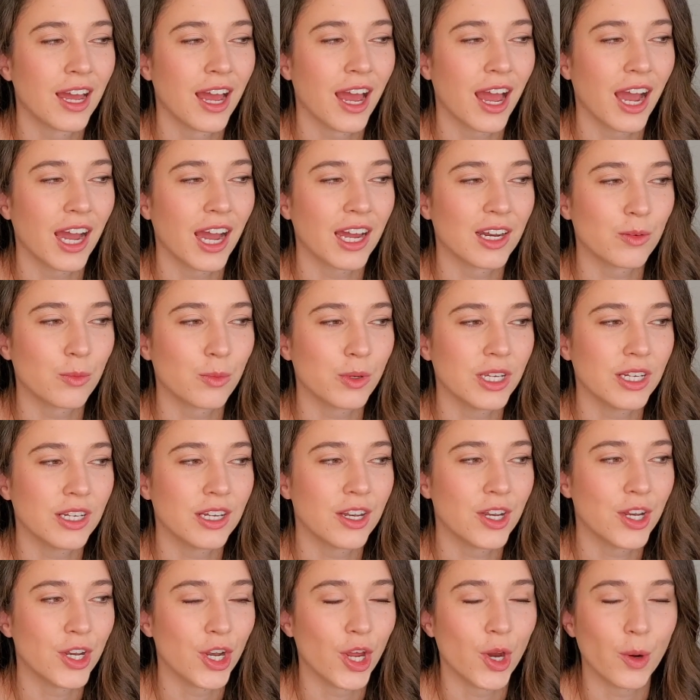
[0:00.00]
and we
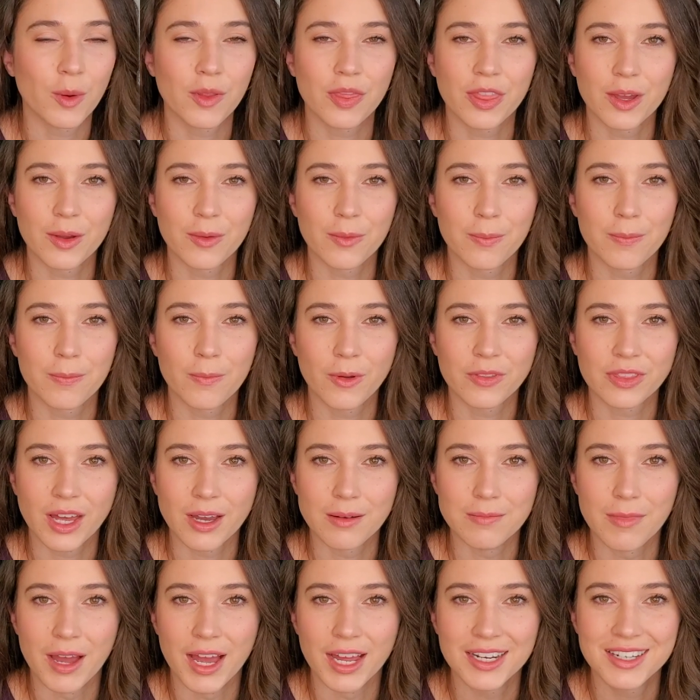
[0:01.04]
didn't know what that
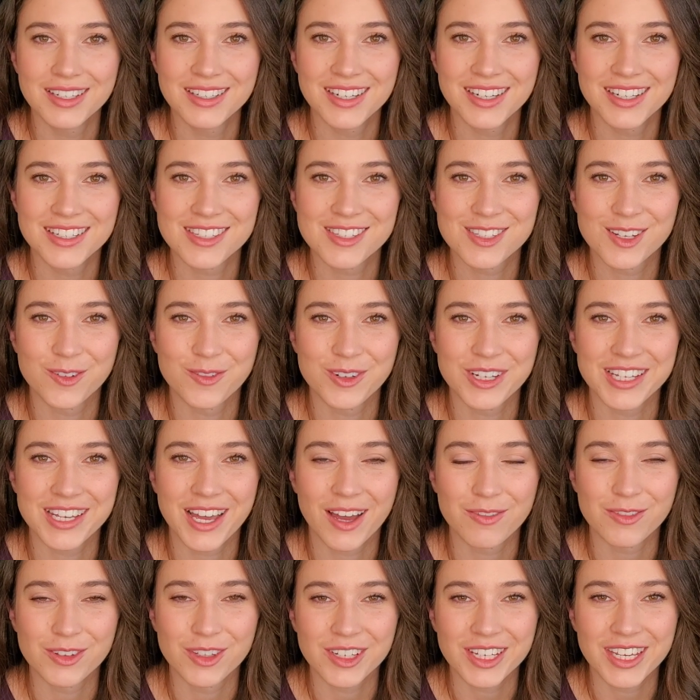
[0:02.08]
meant, and so we
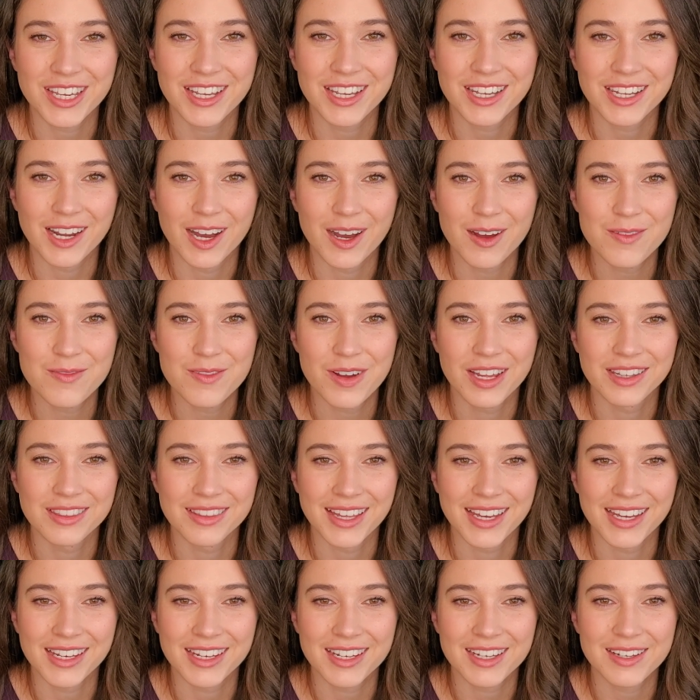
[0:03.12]
kept looking it up and
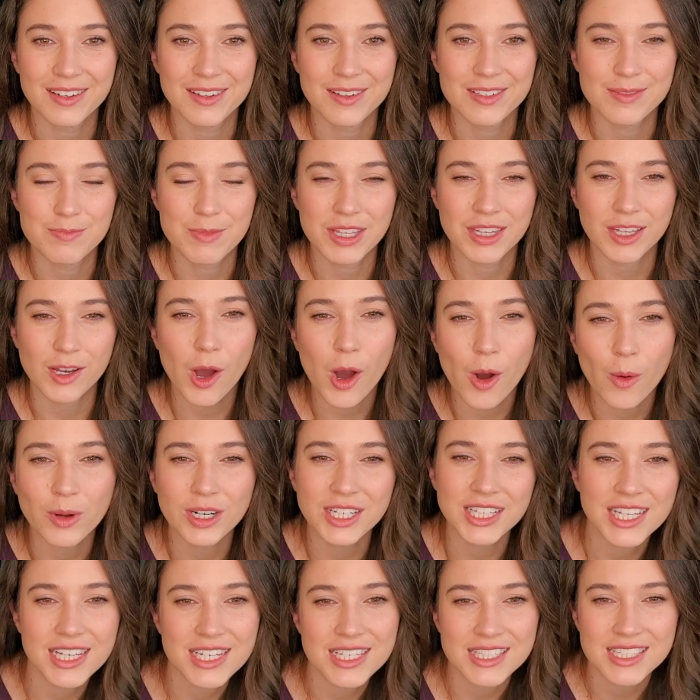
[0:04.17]
like being like, oh, what did
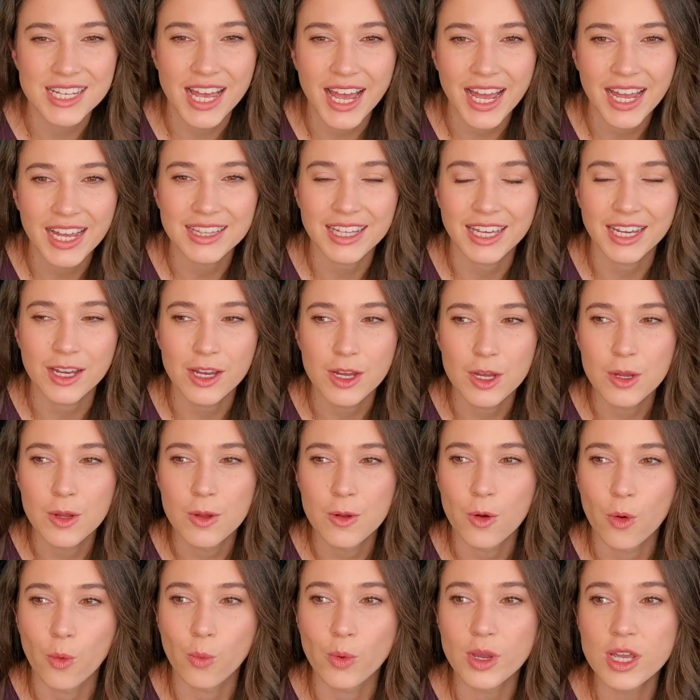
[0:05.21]
they say? Like,
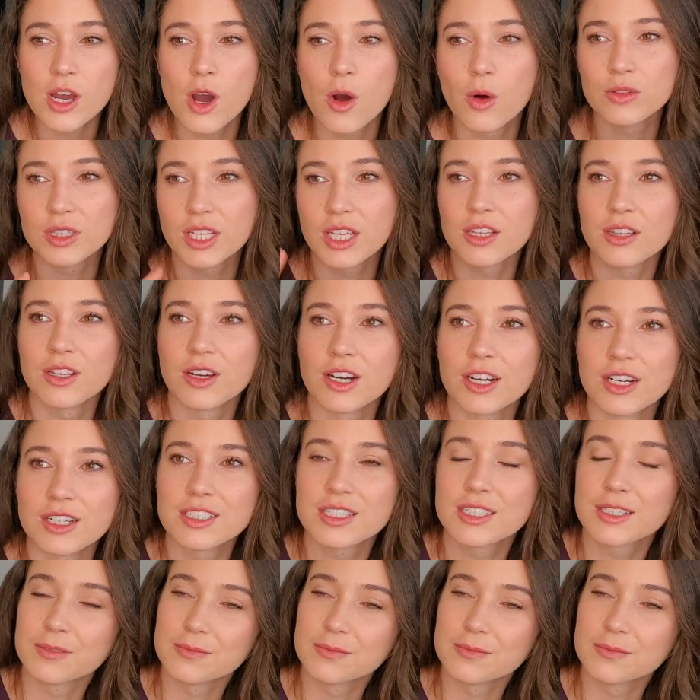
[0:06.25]
we only learned,